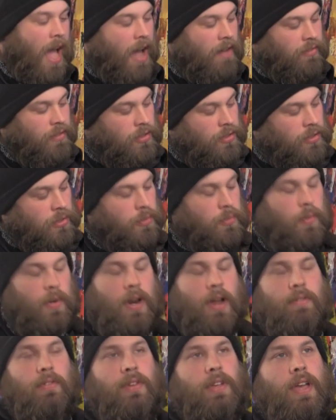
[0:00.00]
have to do
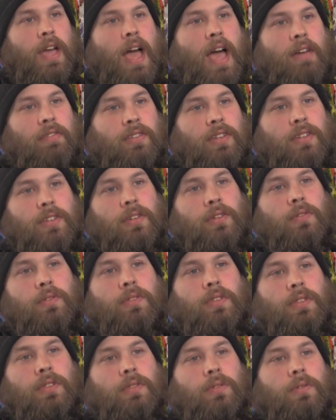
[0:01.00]
whatever you have to
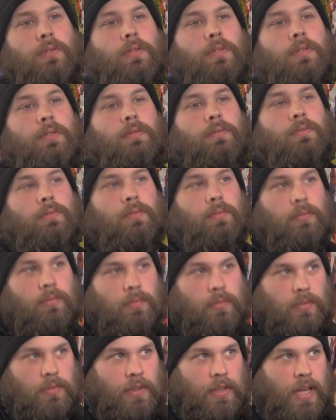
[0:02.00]
do to
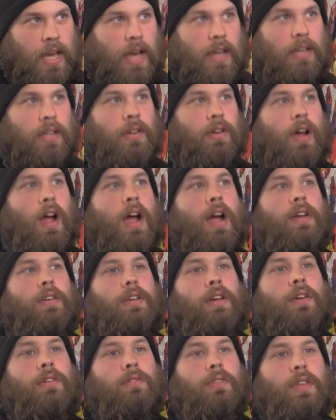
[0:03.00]
get your art
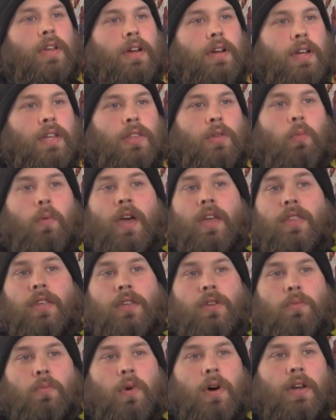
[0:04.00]
out there in the way
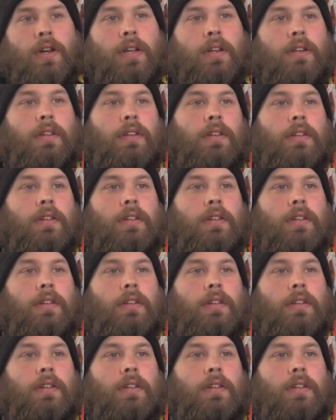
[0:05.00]
that you want it.